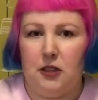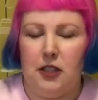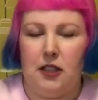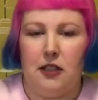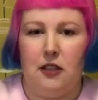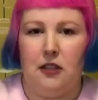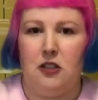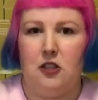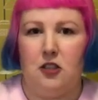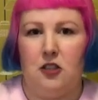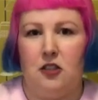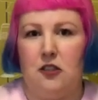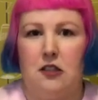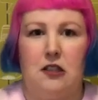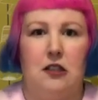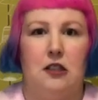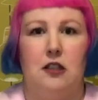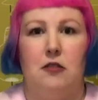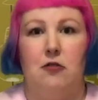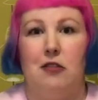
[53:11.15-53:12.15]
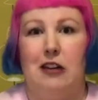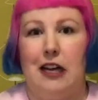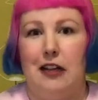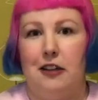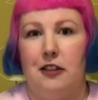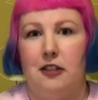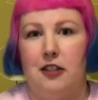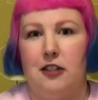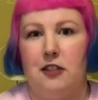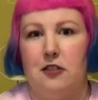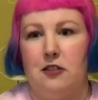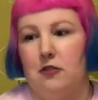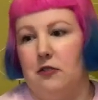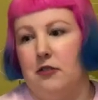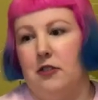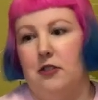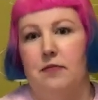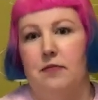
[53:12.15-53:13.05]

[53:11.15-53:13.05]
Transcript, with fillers: It's just the realities of